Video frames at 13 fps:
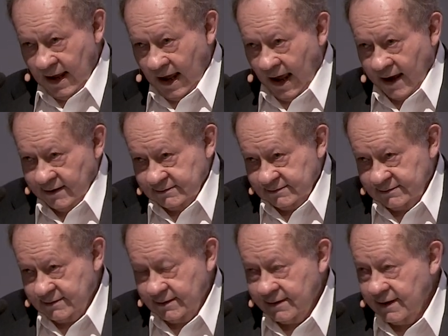
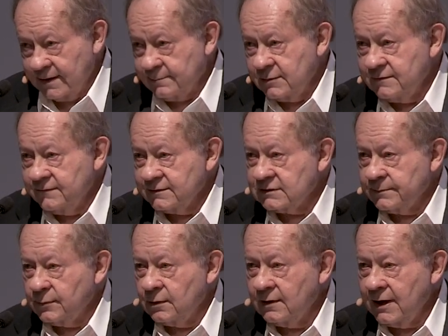As the name
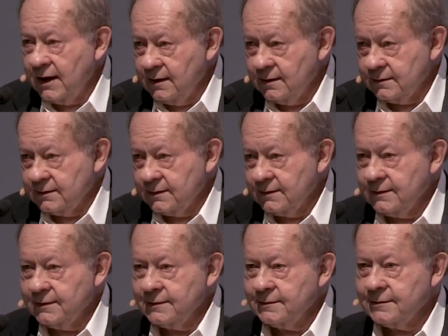Invisible Hand
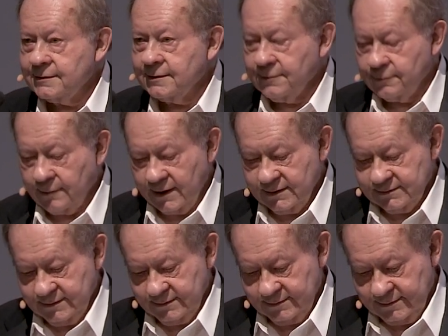
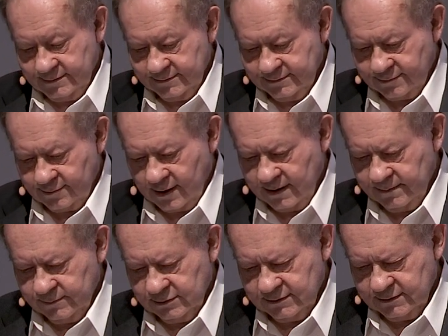theorizing
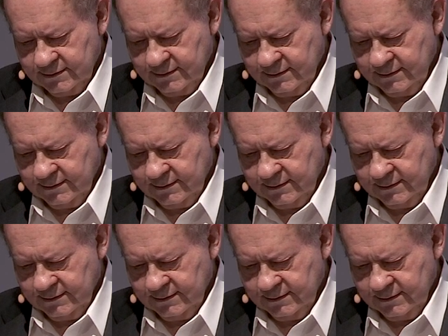describes.